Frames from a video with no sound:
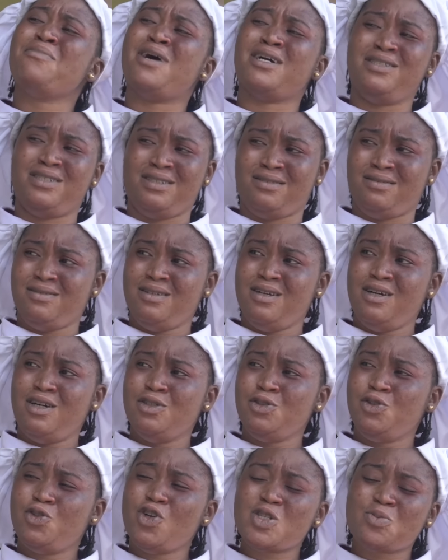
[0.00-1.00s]
imagine?
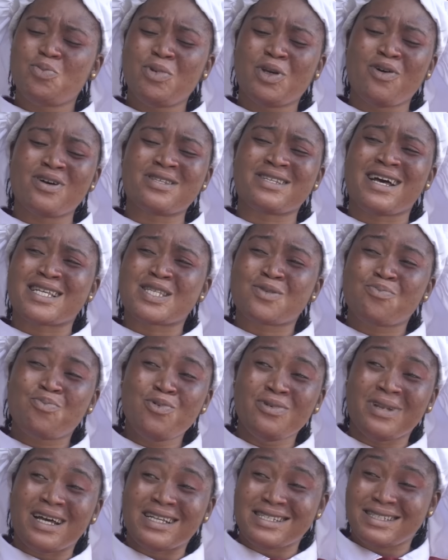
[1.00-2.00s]
Just because her
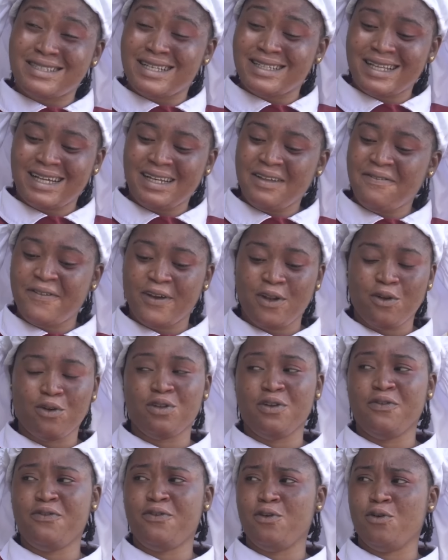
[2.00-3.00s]
spoon accidentally fell
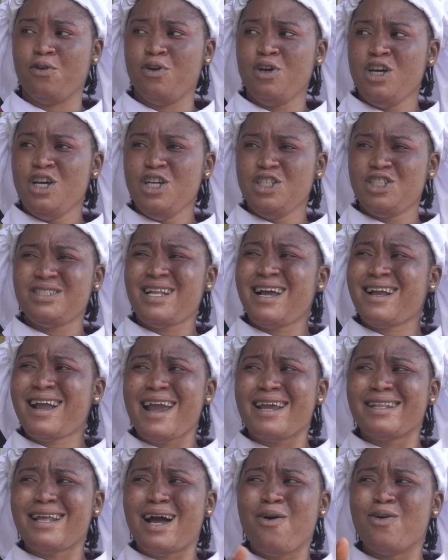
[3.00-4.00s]
on the floor, she not
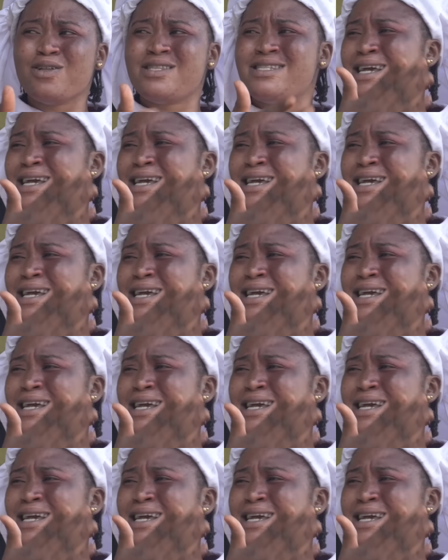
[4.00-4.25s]
carry that hot